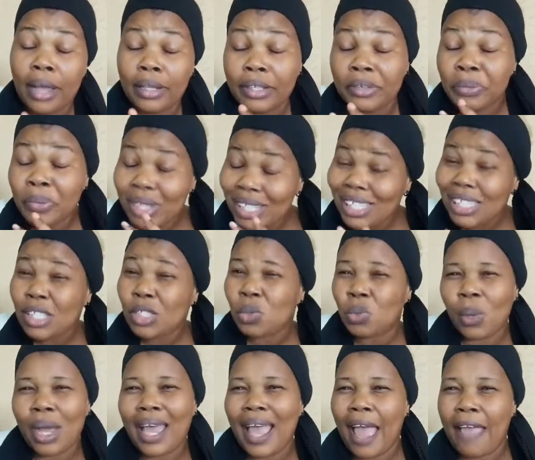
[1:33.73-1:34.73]
the reasons
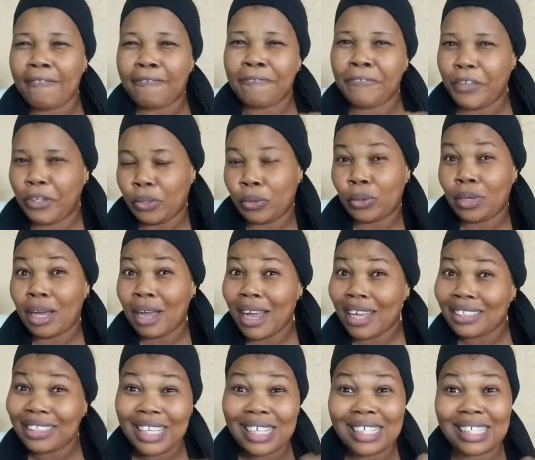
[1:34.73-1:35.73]
why I feel.
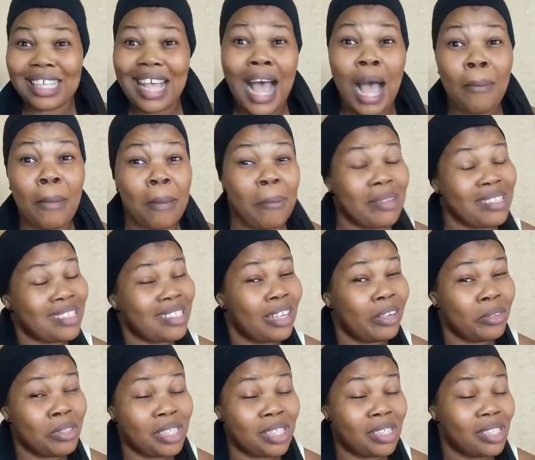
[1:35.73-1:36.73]
These are my
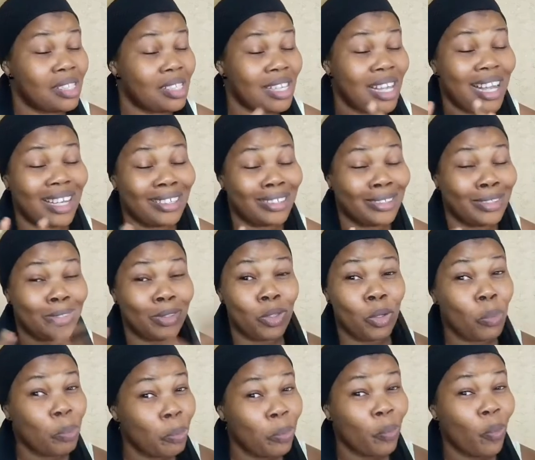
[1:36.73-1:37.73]
personal reasons and
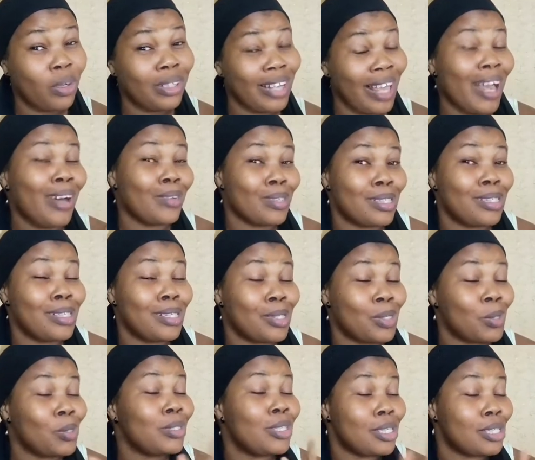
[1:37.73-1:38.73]
no one else's.
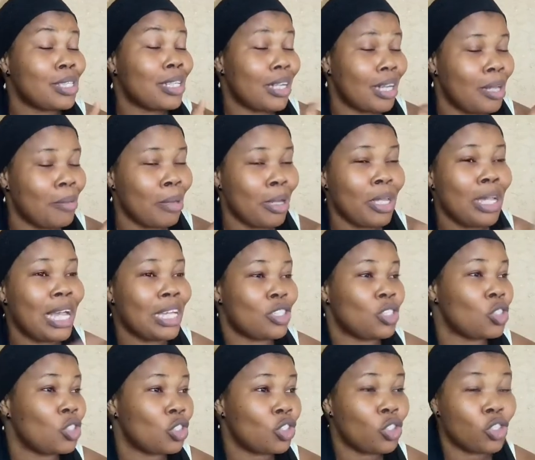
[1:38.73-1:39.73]
So disclaimer, you guys
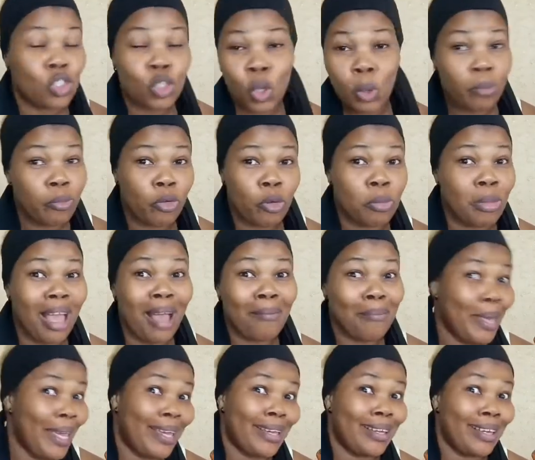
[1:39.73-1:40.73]
should not just come for me, I
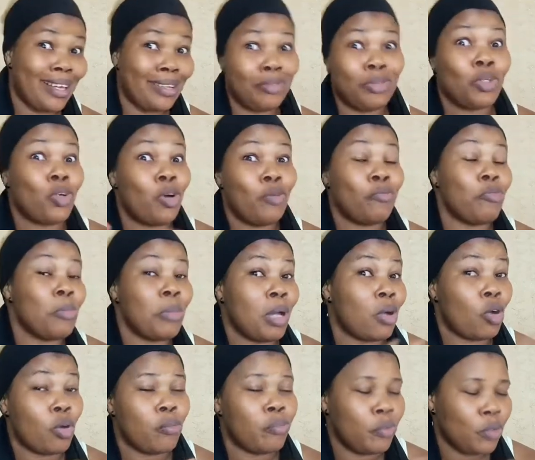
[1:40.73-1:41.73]
beg. If you come for me,
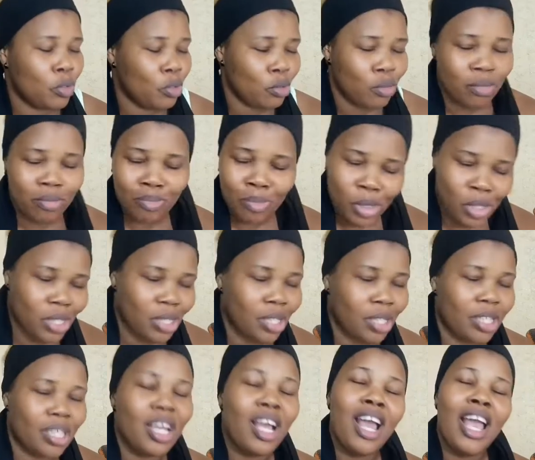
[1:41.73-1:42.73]
I'll come for you,
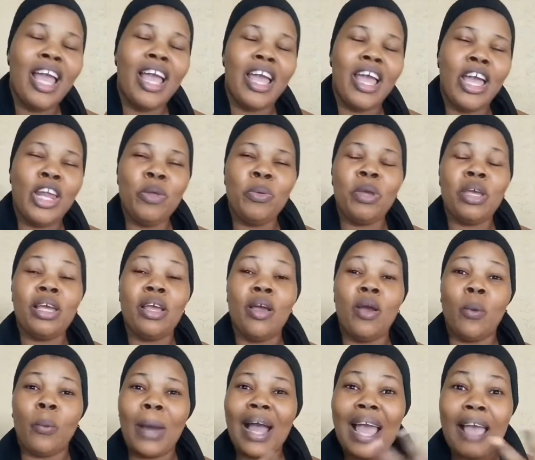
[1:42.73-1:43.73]
basically. Anyway,
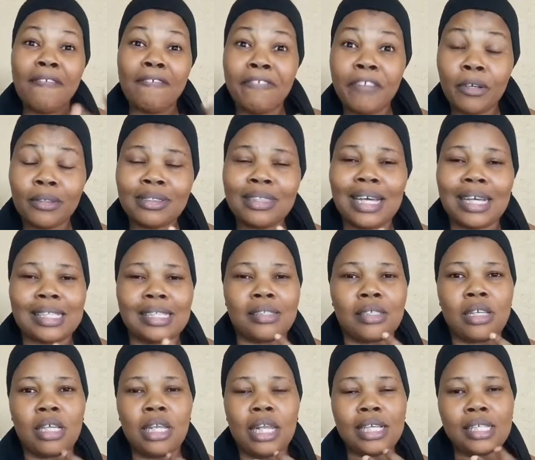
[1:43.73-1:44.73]
why I felt that,
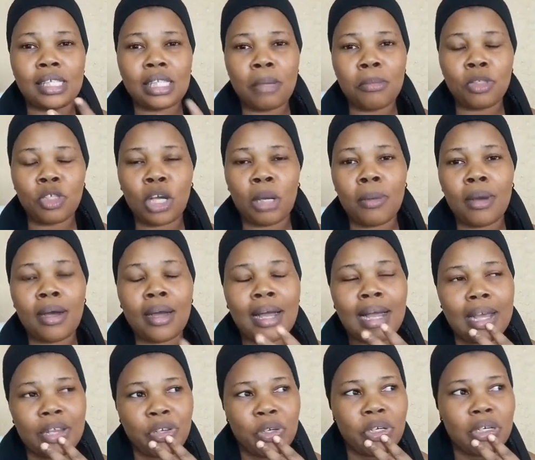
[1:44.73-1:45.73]
let me talk about
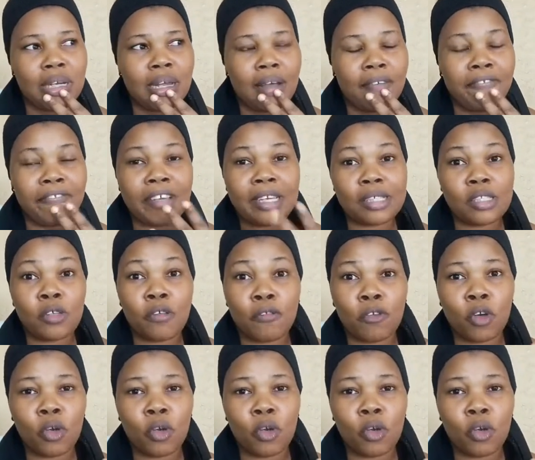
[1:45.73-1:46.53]
Katrina. First of